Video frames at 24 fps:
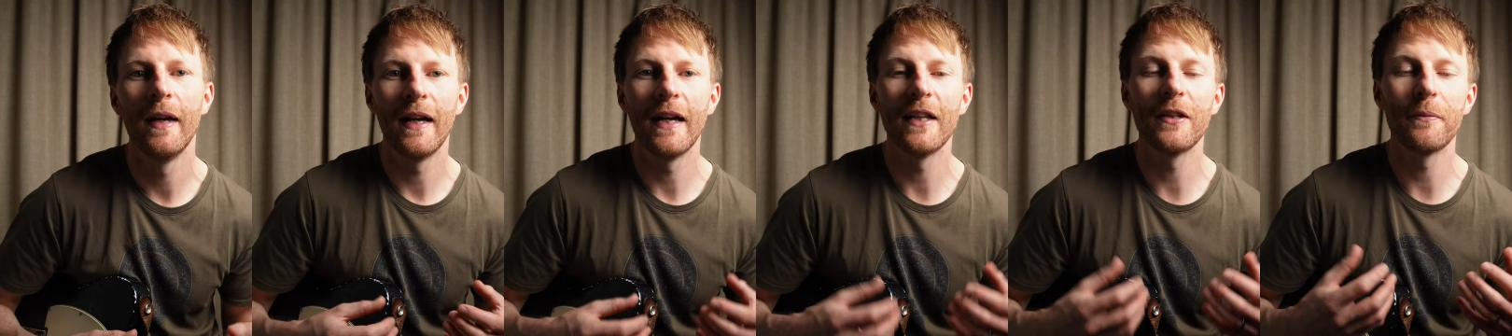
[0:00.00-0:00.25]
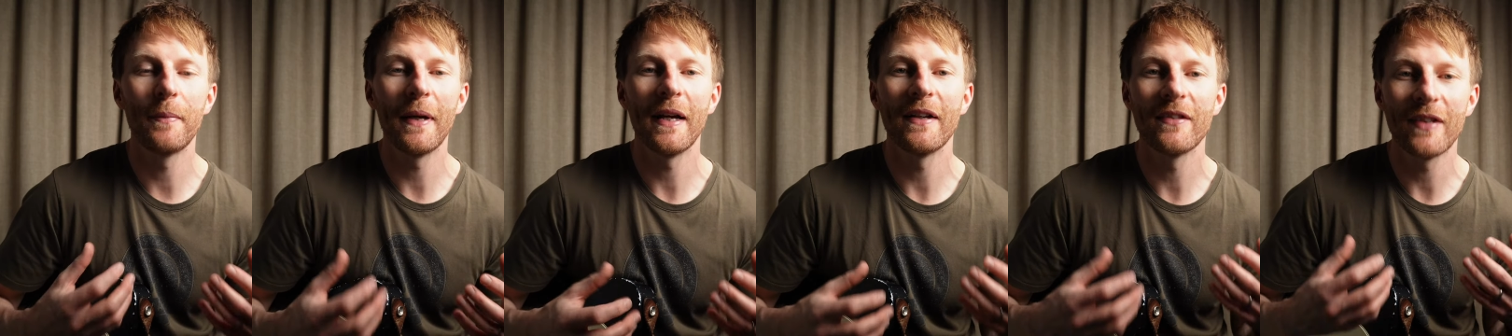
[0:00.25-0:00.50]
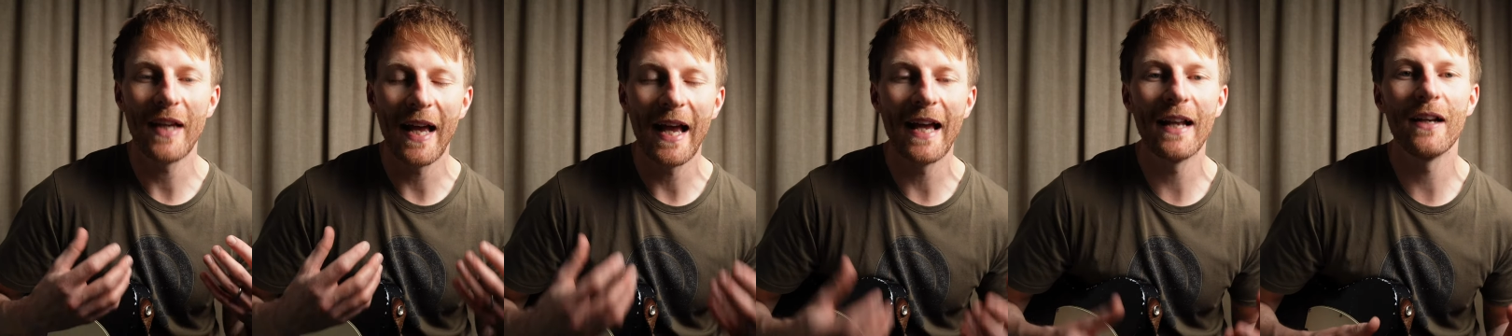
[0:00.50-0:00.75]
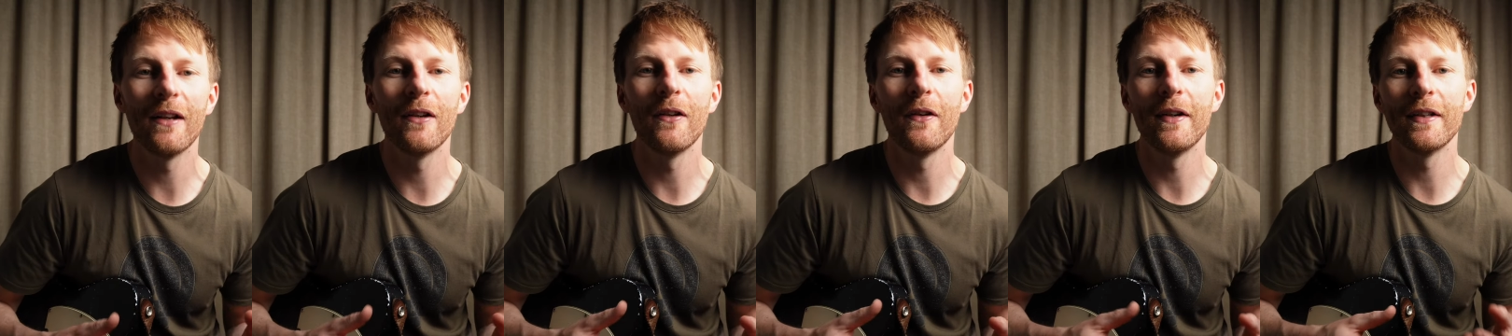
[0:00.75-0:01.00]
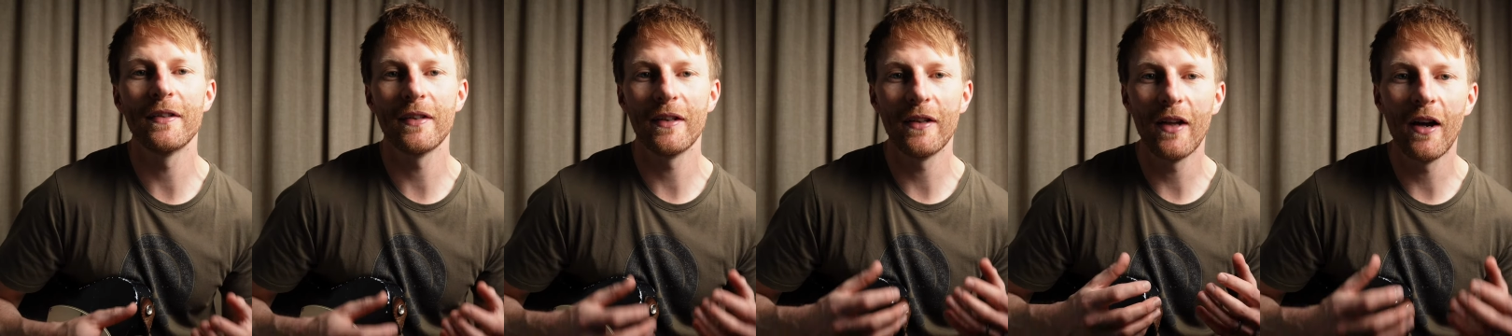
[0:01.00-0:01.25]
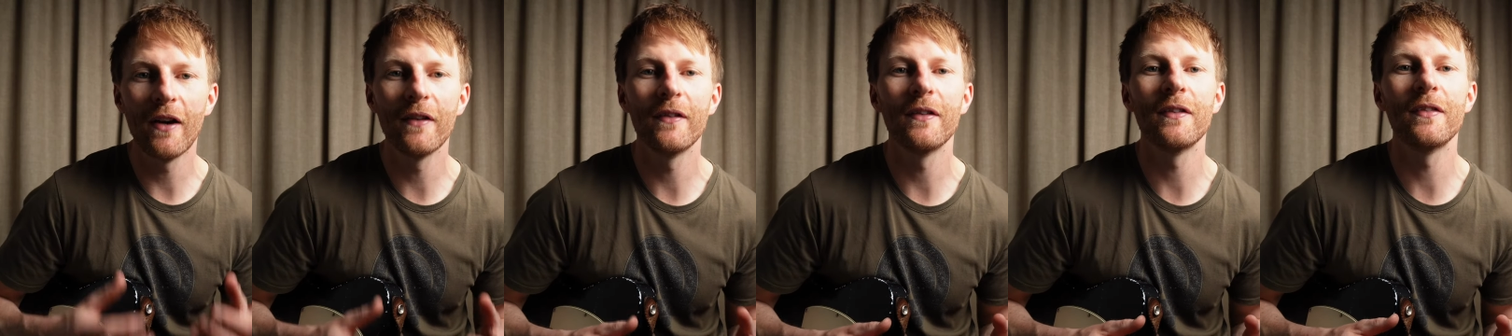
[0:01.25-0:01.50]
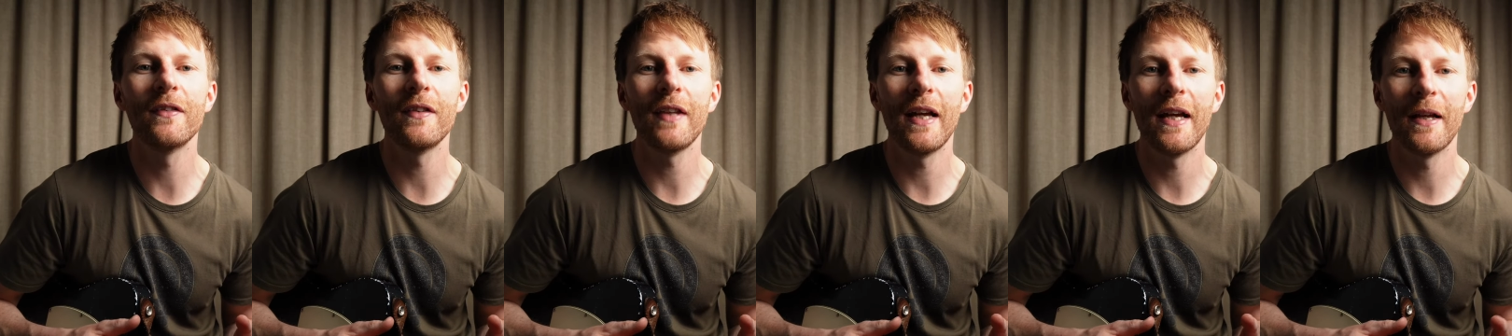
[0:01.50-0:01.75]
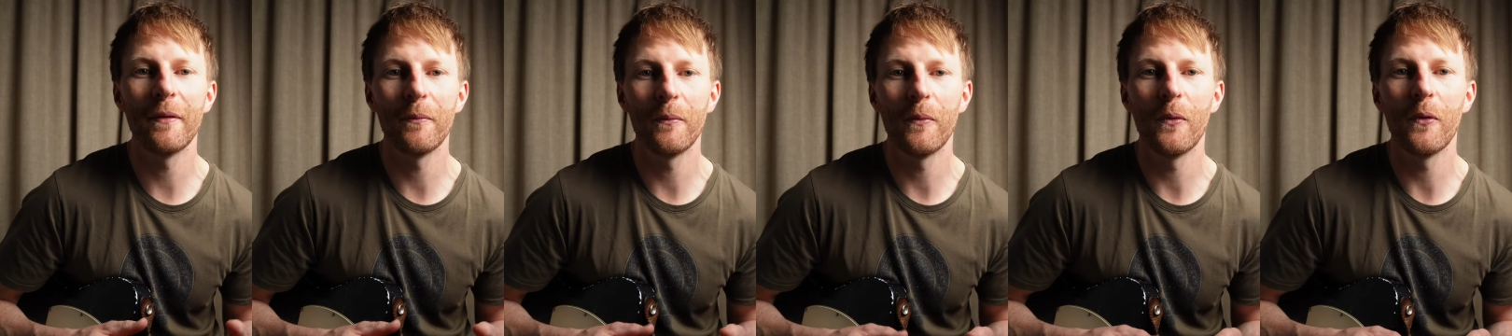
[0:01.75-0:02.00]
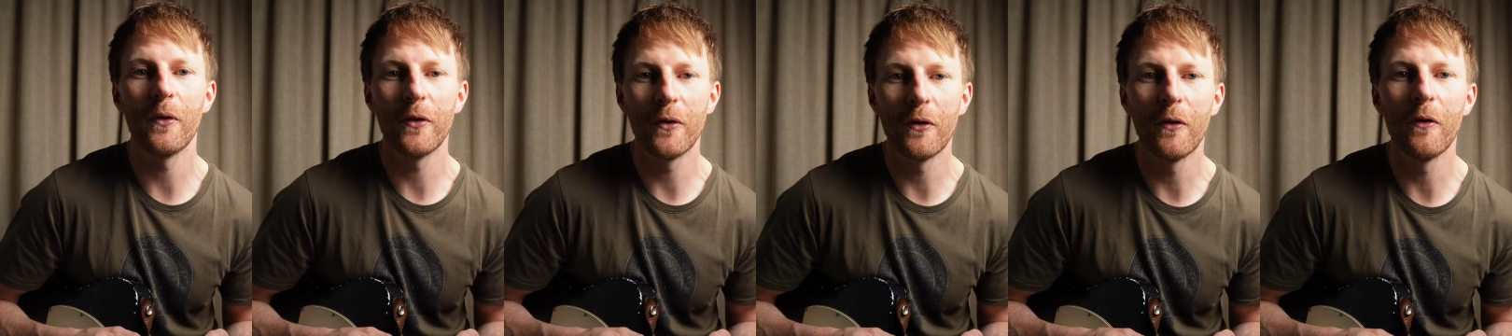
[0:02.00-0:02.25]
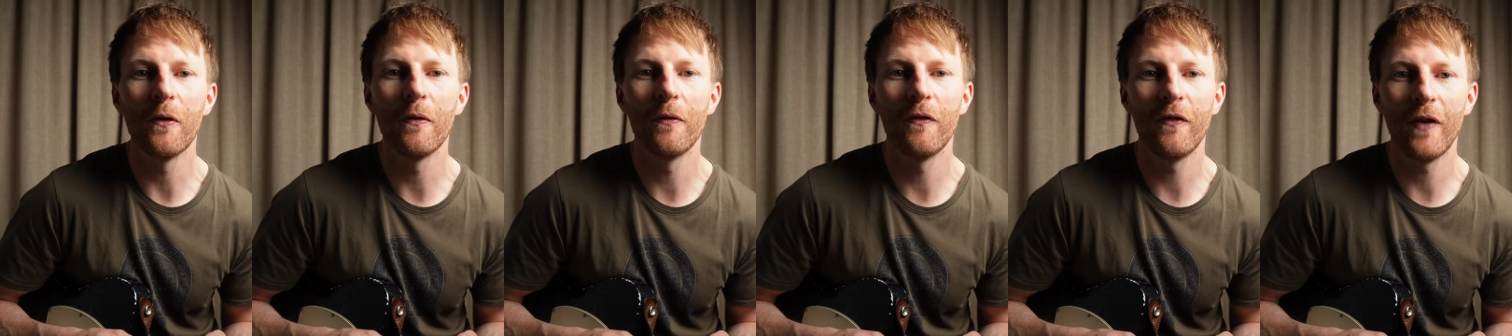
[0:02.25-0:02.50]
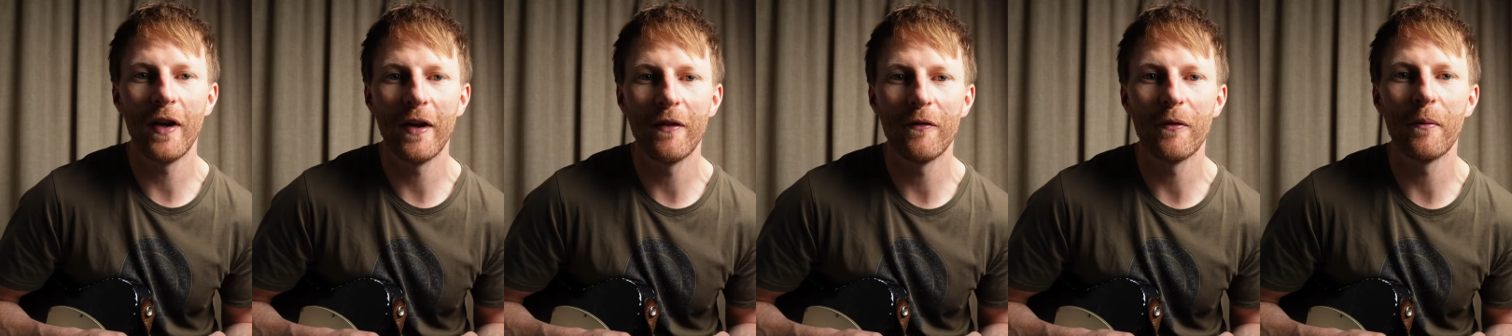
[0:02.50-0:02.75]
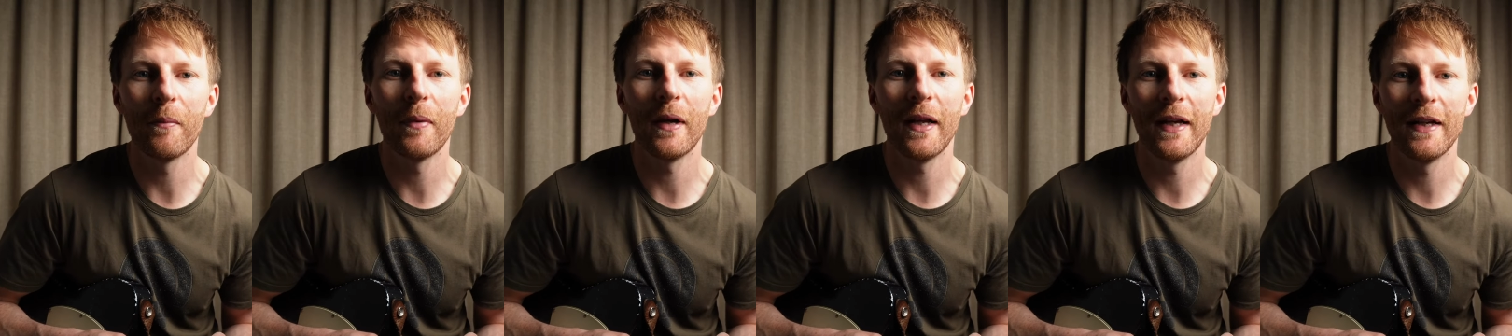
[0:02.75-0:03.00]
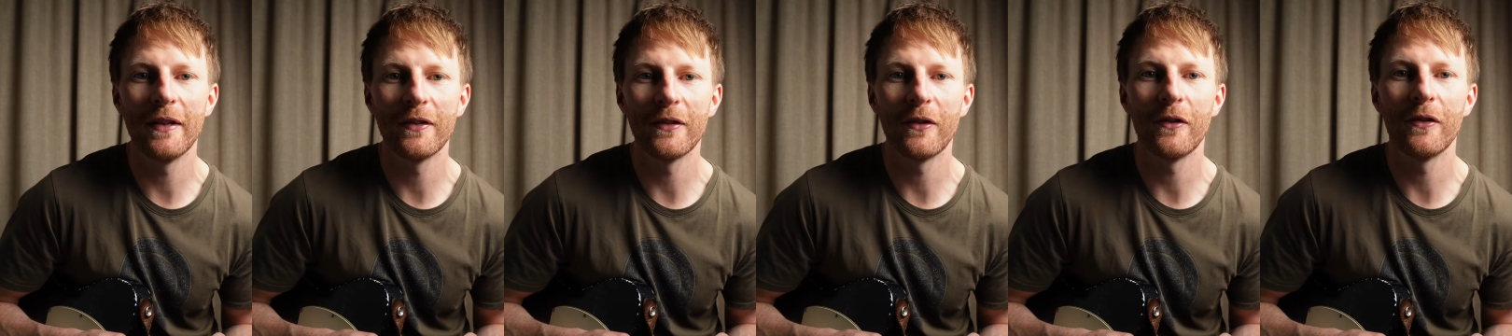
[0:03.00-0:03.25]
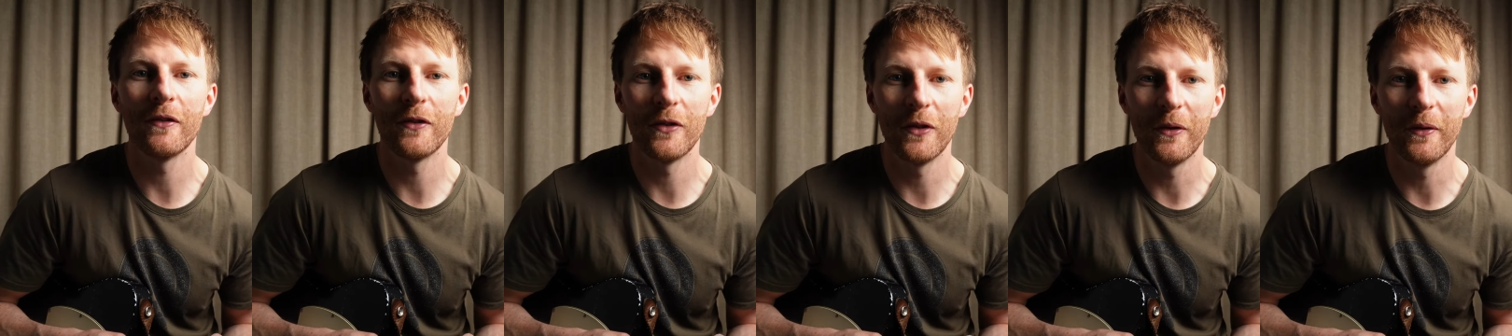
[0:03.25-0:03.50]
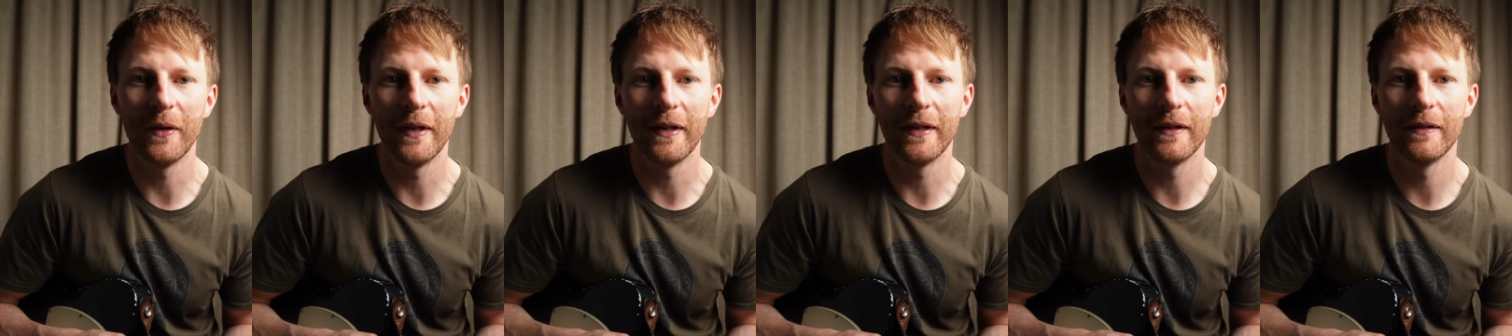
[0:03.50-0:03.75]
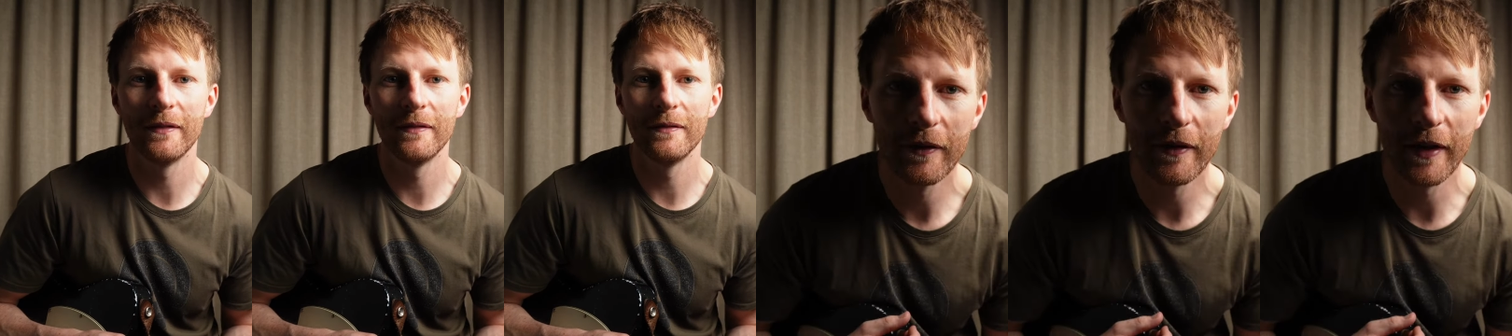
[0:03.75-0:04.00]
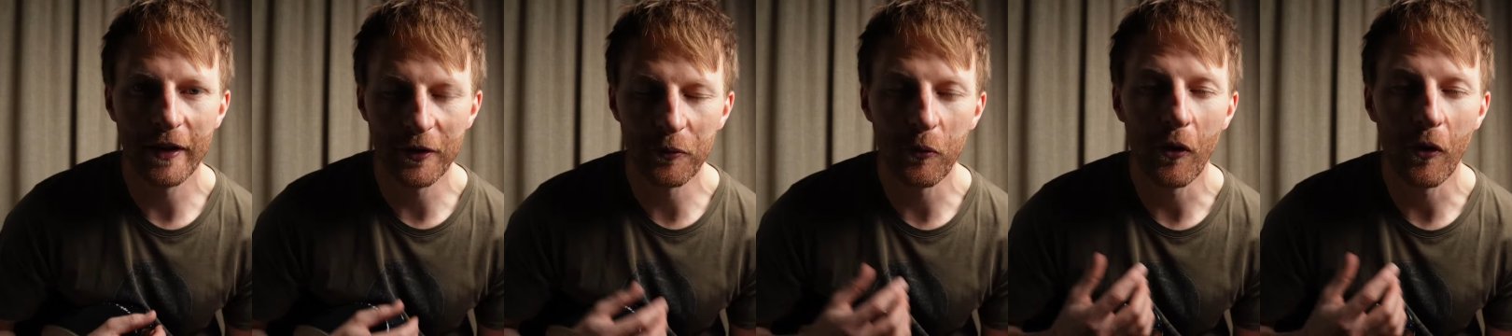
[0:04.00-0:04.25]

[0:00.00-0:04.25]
and to be able to analyse and understand what your favourite players are doing. That's